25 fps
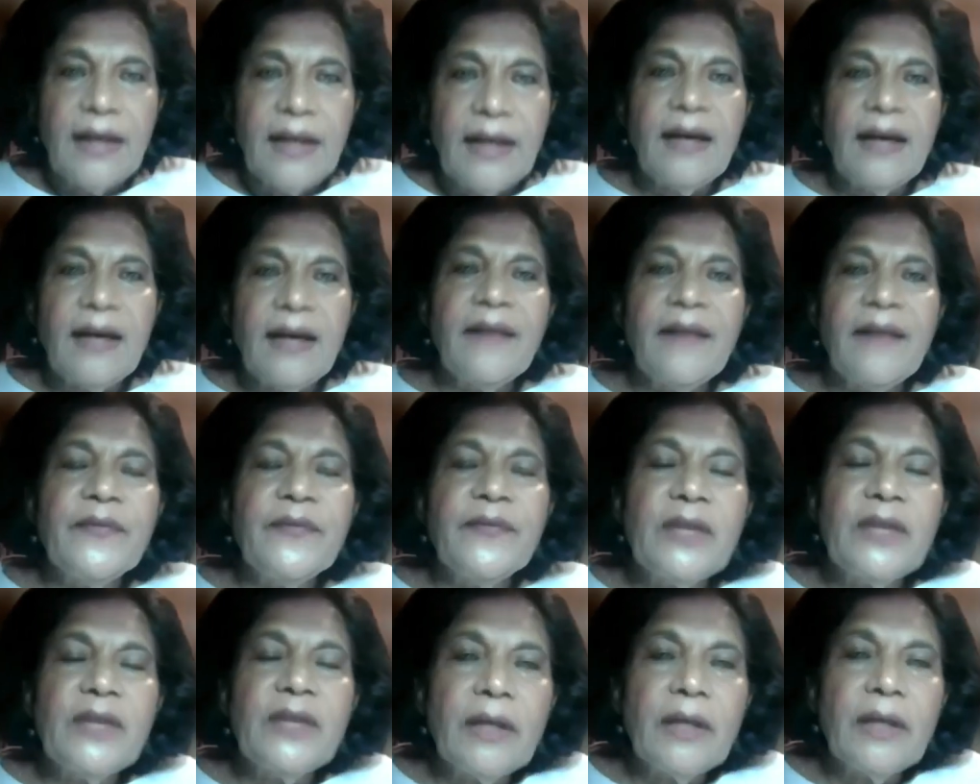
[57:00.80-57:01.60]

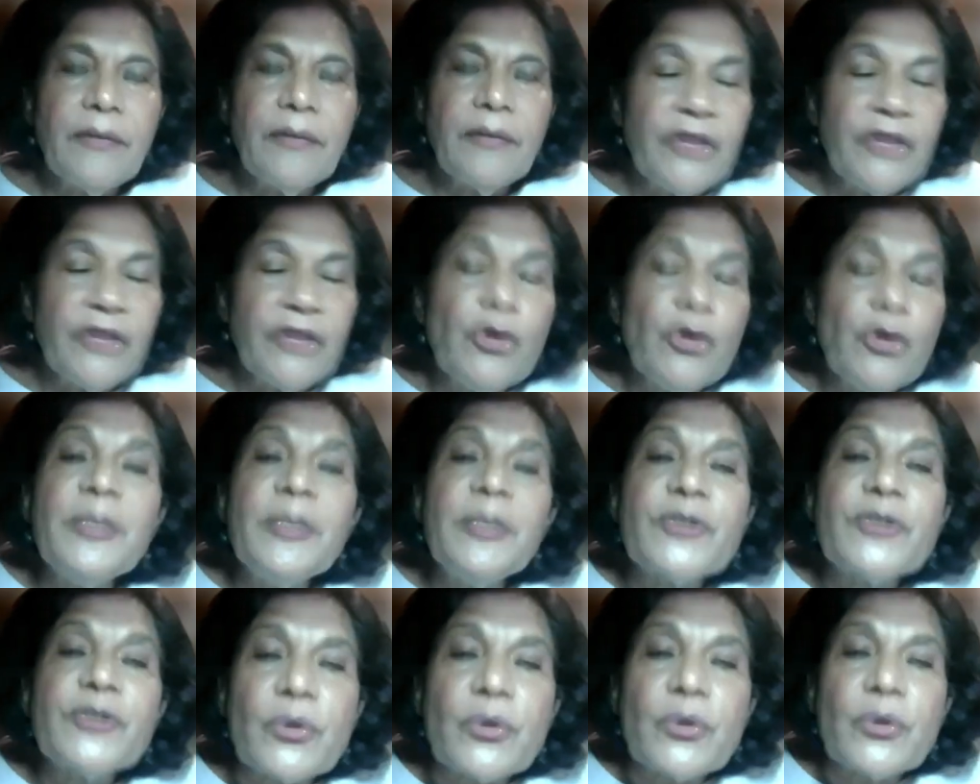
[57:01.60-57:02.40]
the
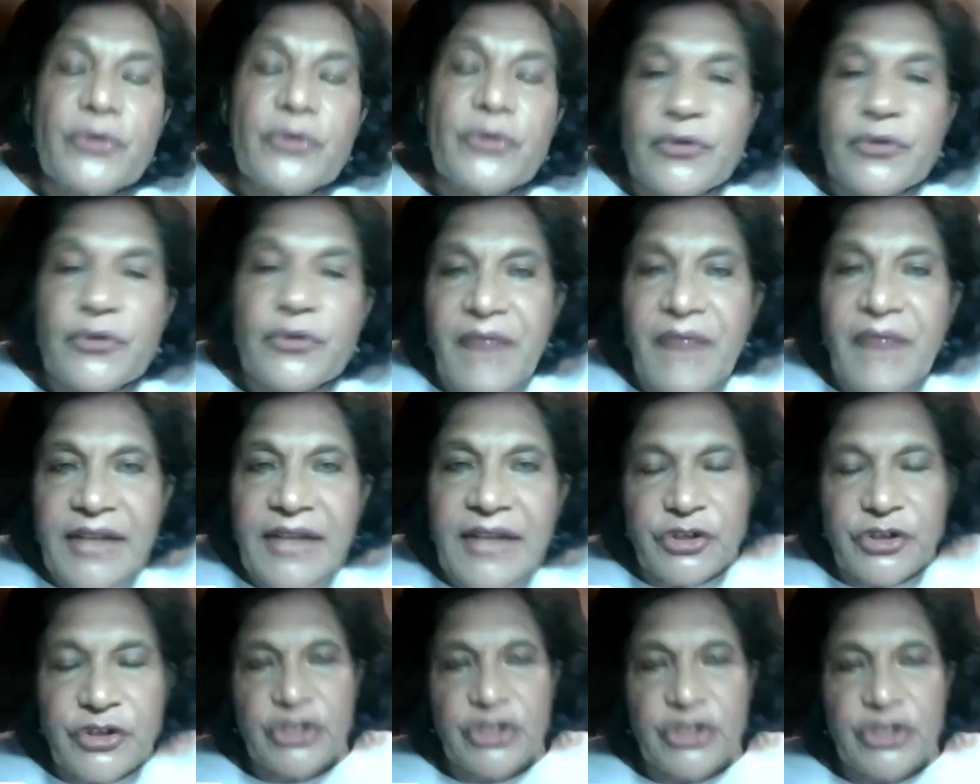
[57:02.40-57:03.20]
renewable sources of
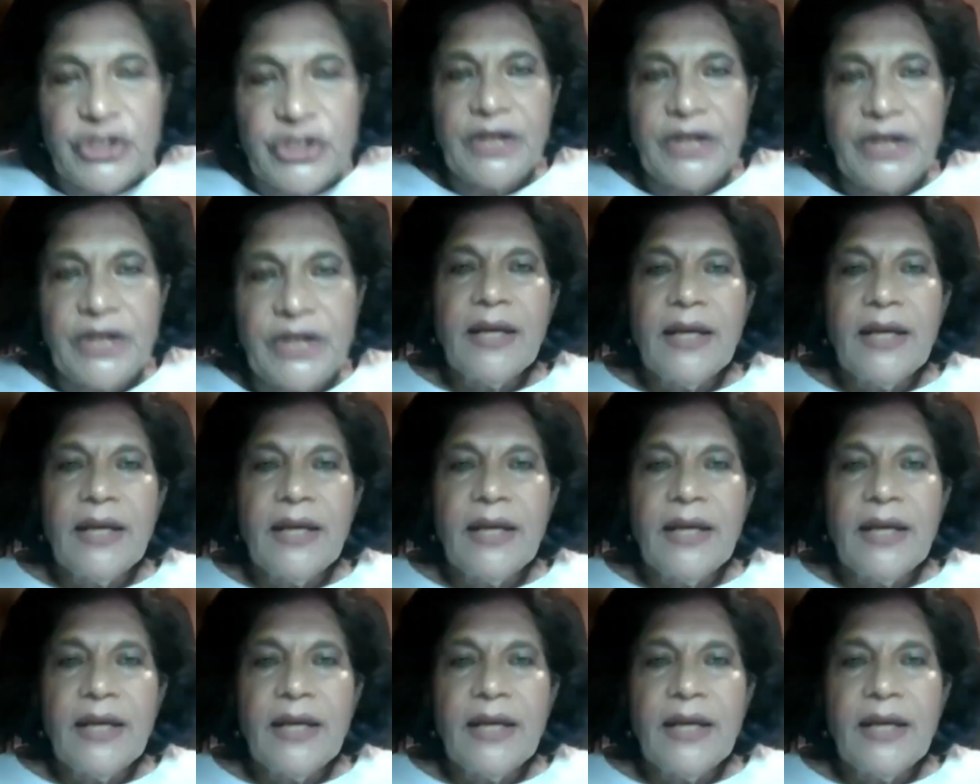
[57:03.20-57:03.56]
energy.